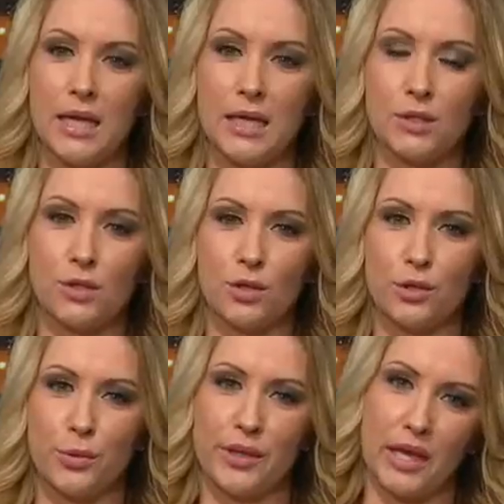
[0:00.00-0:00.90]
It's a
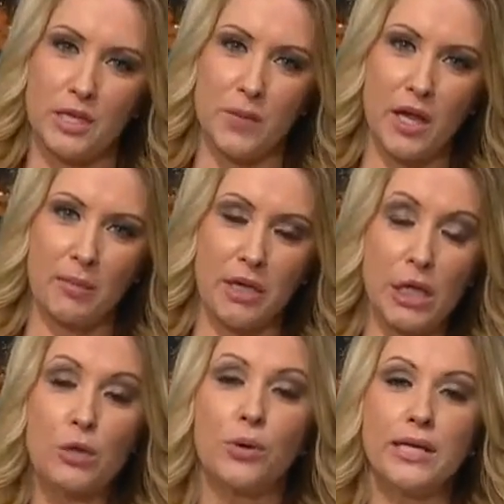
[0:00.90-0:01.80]
surgery that is becoming
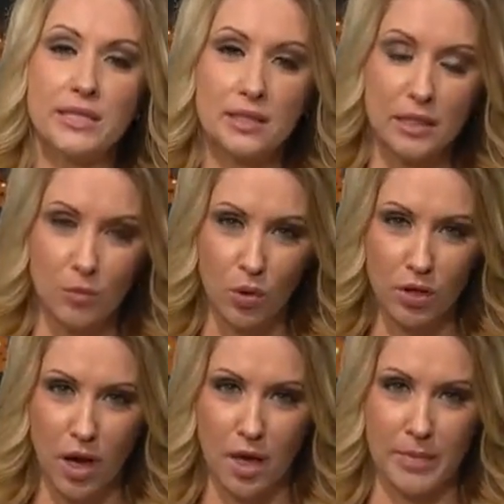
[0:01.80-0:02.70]
increasingly more
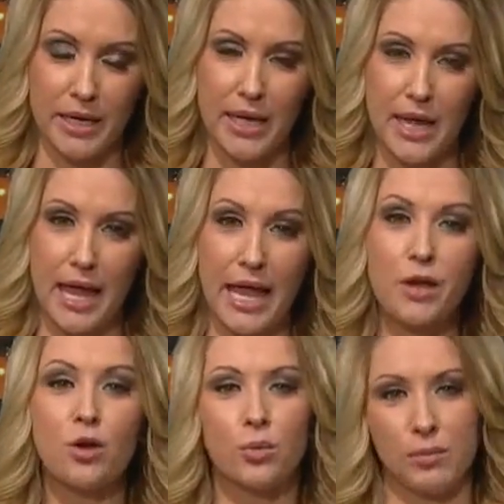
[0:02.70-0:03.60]
common.
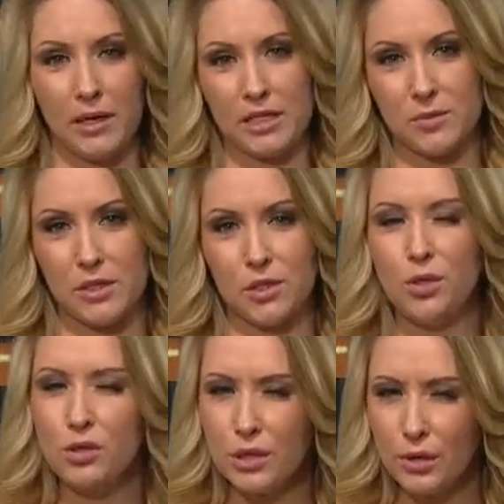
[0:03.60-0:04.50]
Ankle replacements
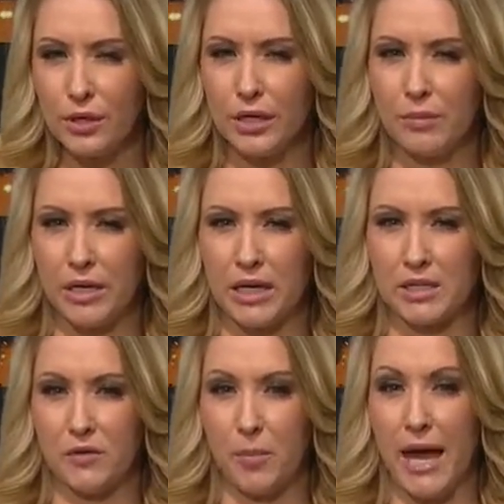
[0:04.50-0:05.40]
usually are needed because
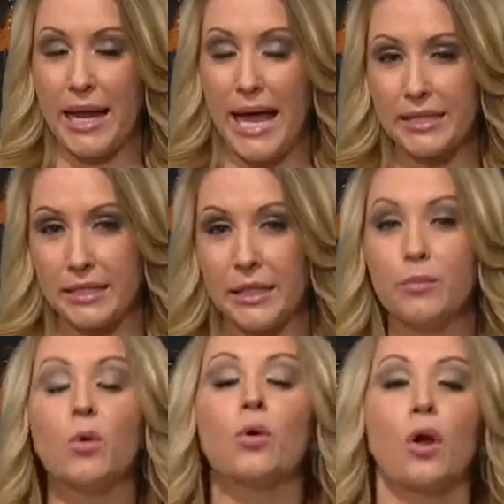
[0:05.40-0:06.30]
of a bad accident
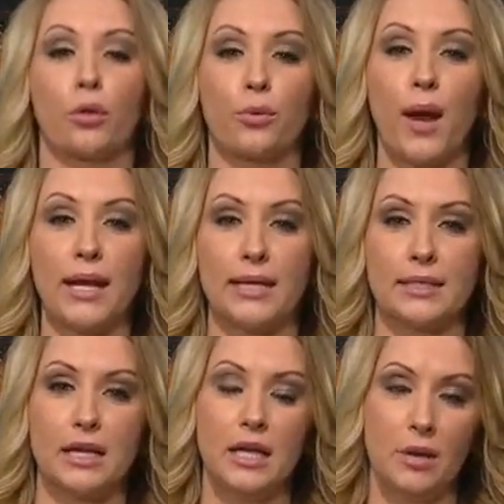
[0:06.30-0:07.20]
or
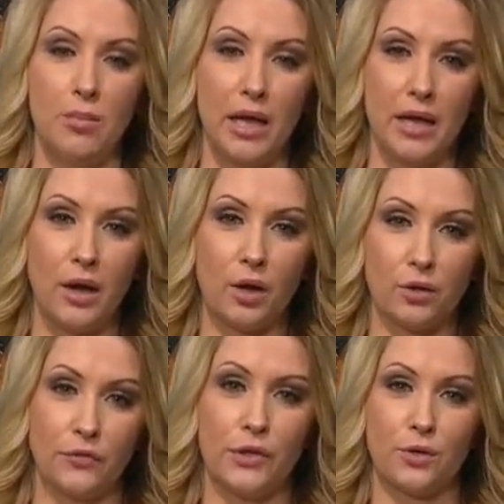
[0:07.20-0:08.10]
arthritis, but
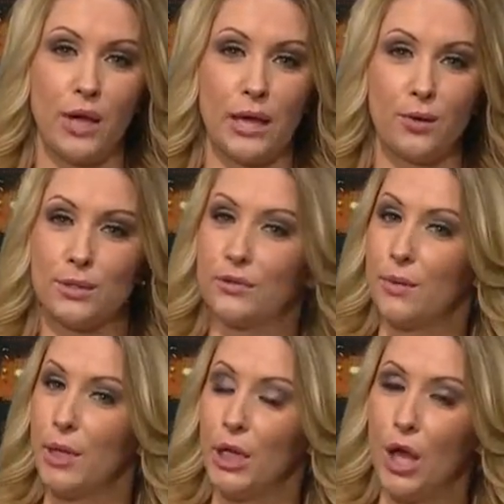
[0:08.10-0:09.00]
artificial ankles have
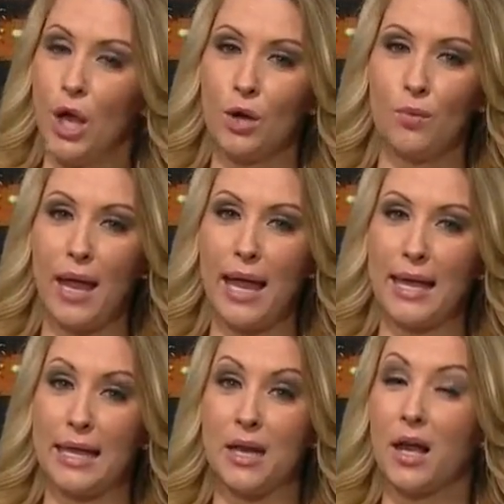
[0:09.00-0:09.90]
come a long
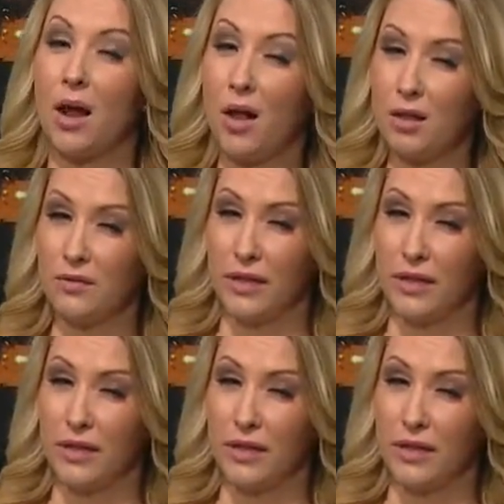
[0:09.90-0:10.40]
way and not all of